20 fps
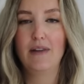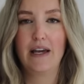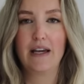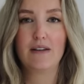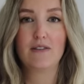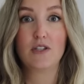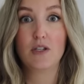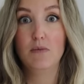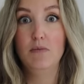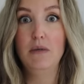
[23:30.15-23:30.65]

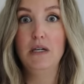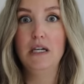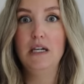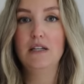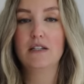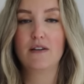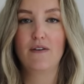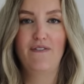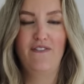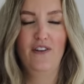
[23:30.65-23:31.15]
like to
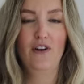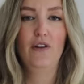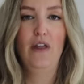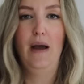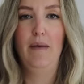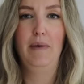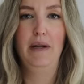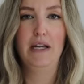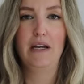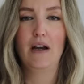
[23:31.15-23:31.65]
me, to fill
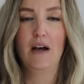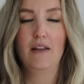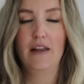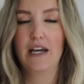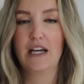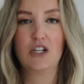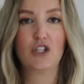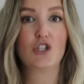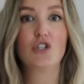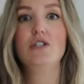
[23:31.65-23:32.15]
that many cups,
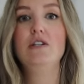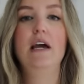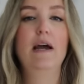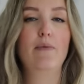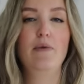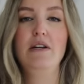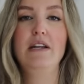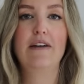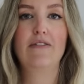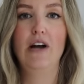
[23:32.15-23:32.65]
like
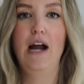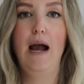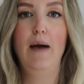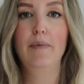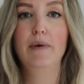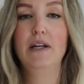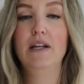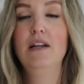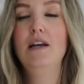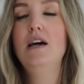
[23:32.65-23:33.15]
it would never
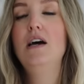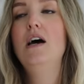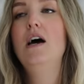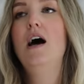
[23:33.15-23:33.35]
happen.